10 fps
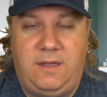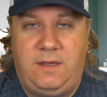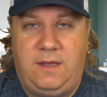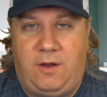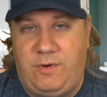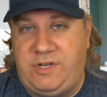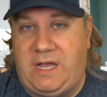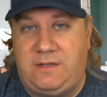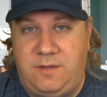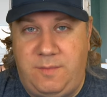uh, reach
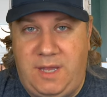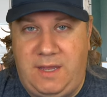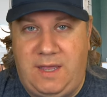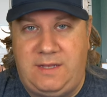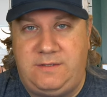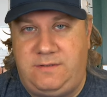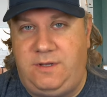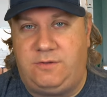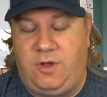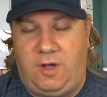out to me and, you
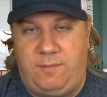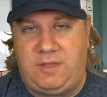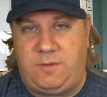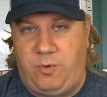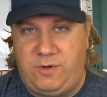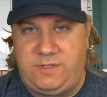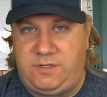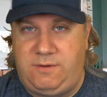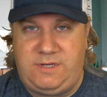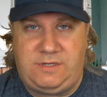know, talk about the port
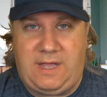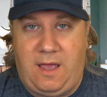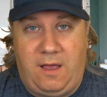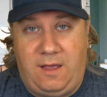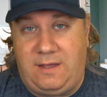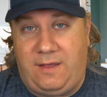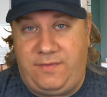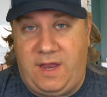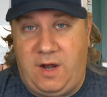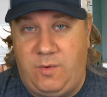situation out
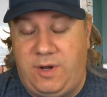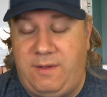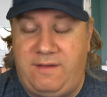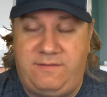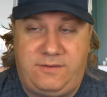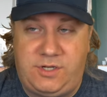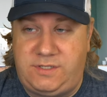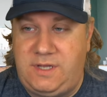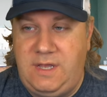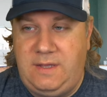there, where you have
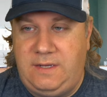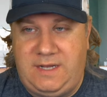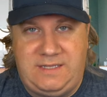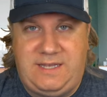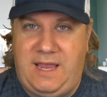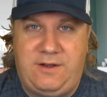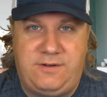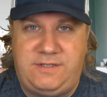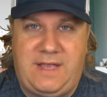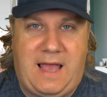just
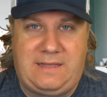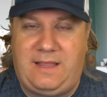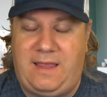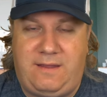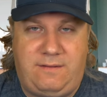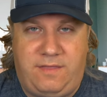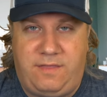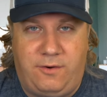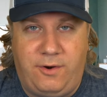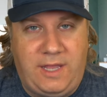containers stacked like
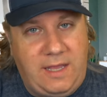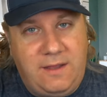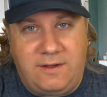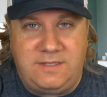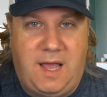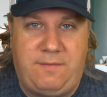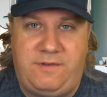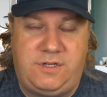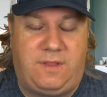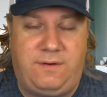thirty on top of
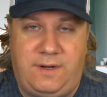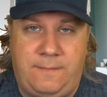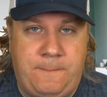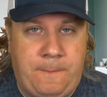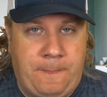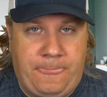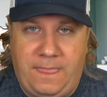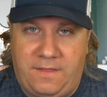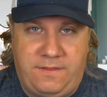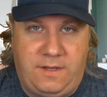each other and
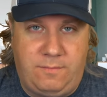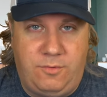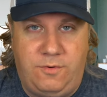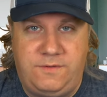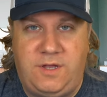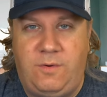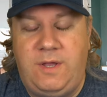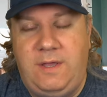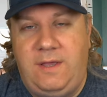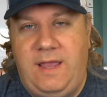nothing can move. So
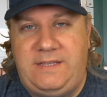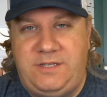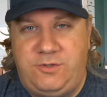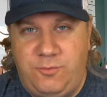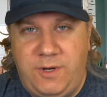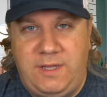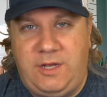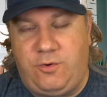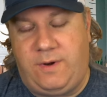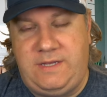it's this really
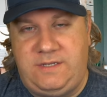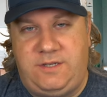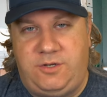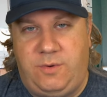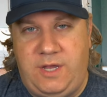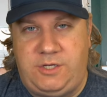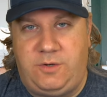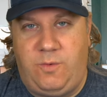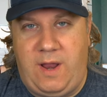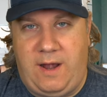crazy
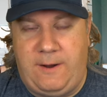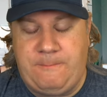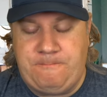situation where